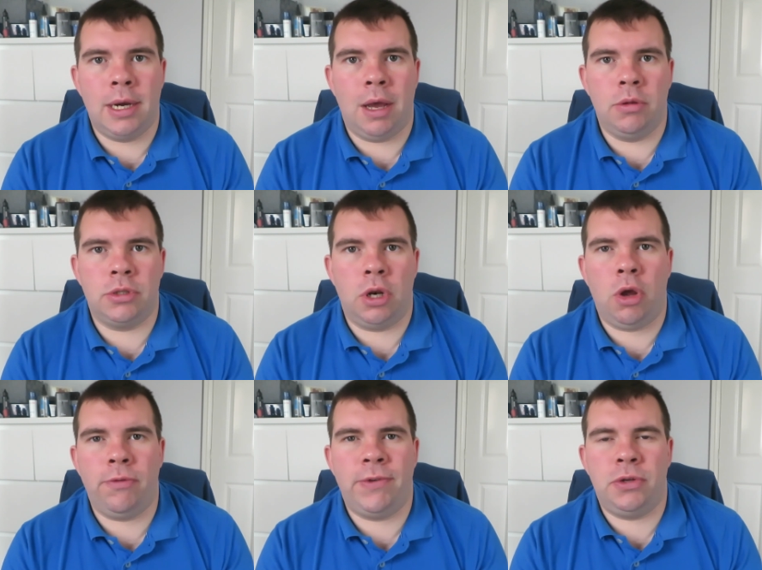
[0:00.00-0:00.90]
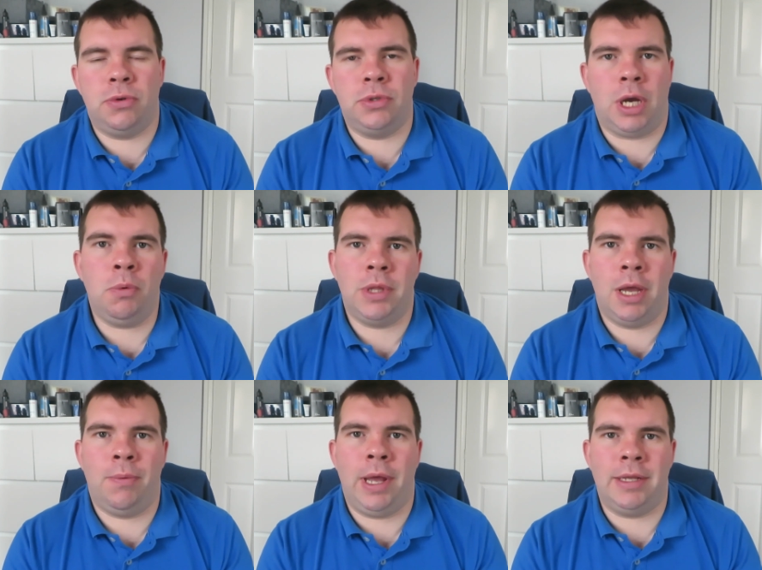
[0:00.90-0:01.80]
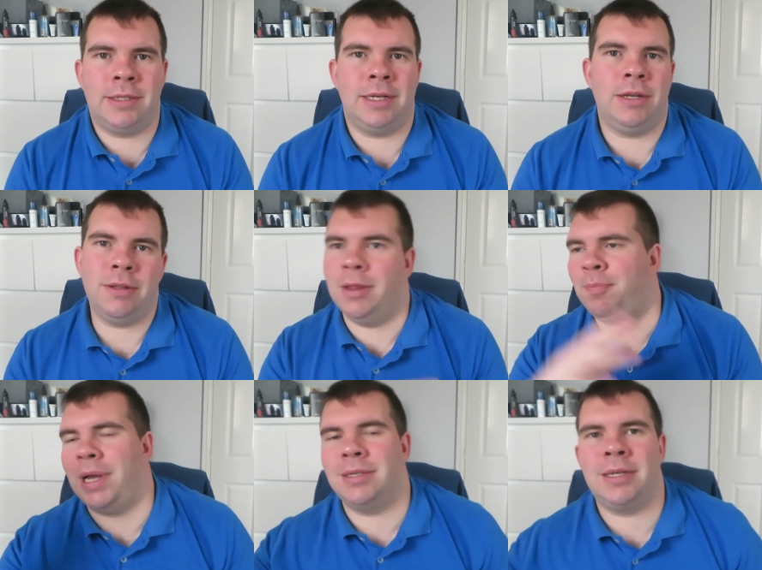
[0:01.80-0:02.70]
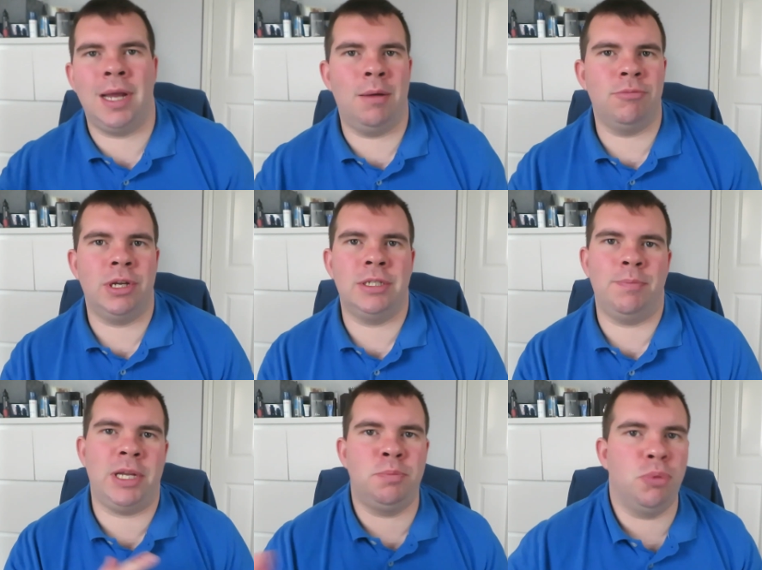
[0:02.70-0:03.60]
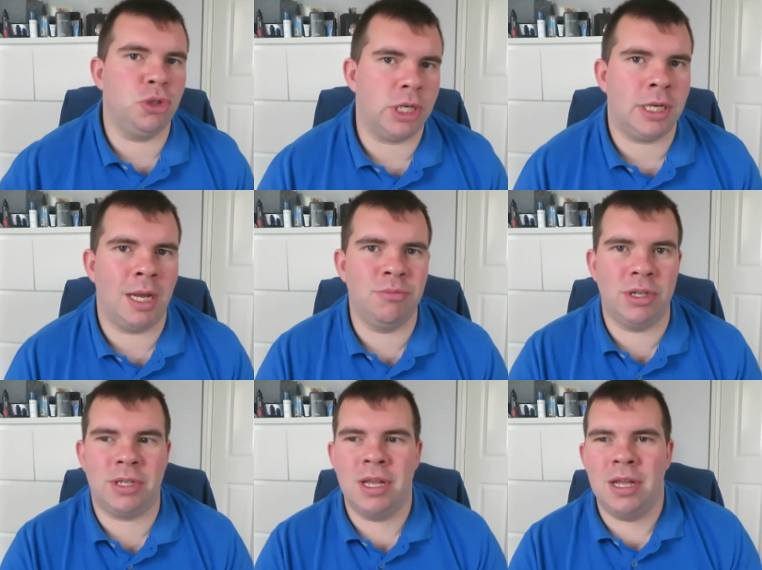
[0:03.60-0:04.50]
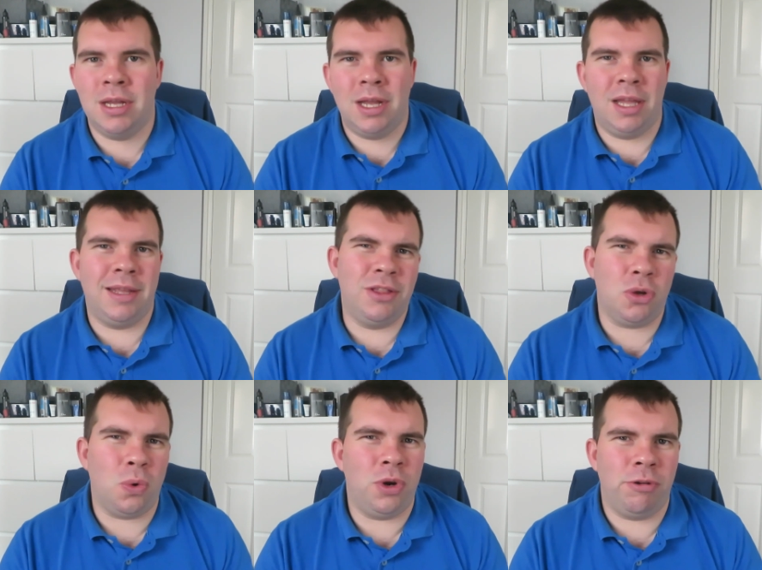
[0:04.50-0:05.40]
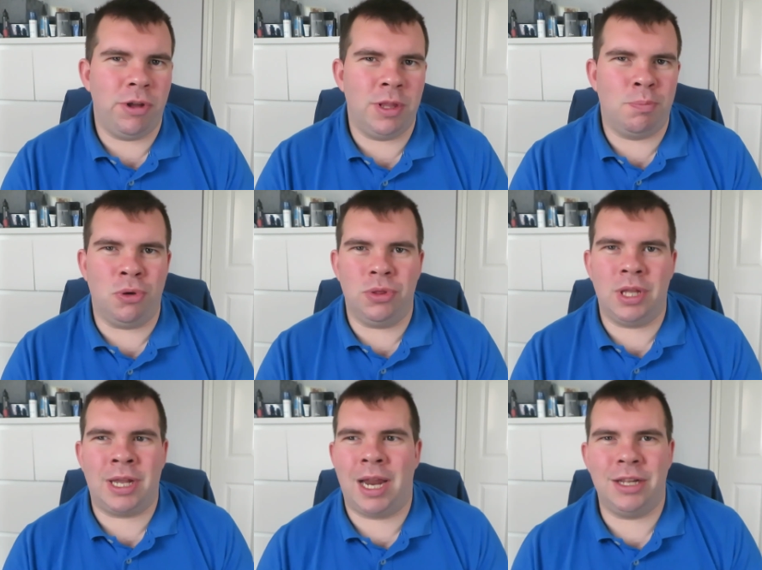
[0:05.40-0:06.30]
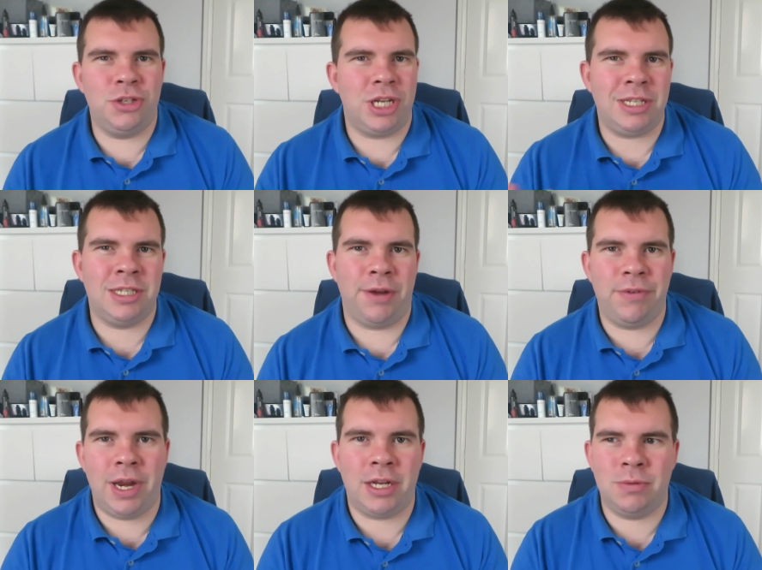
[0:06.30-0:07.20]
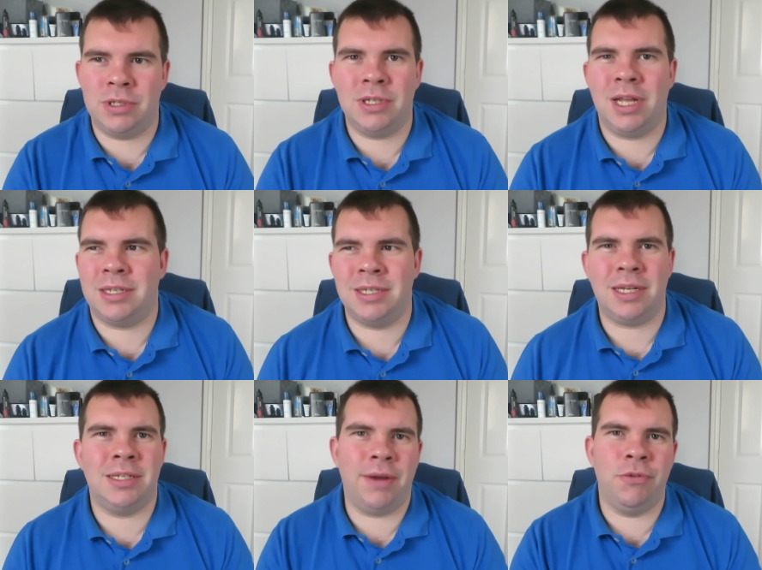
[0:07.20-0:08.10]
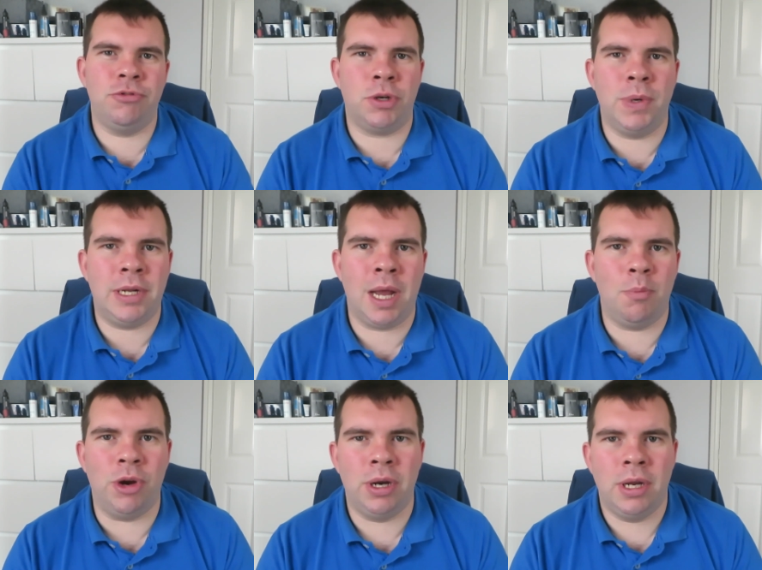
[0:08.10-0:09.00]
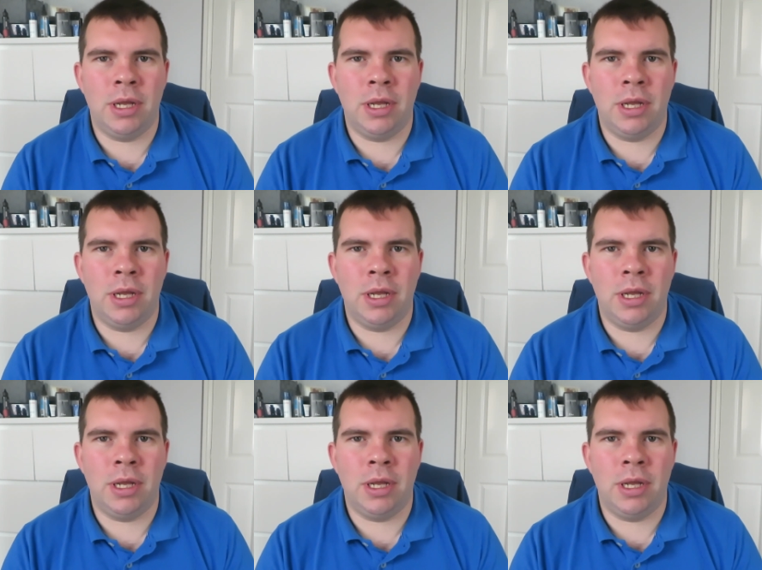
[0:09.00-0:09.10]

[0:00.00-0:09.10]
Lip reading: Now, there's a lot of videos out there where you see the best cameras, the best budget cameras, and then they go into it and they put the Canon G7X, which is like 600-700 quid camera.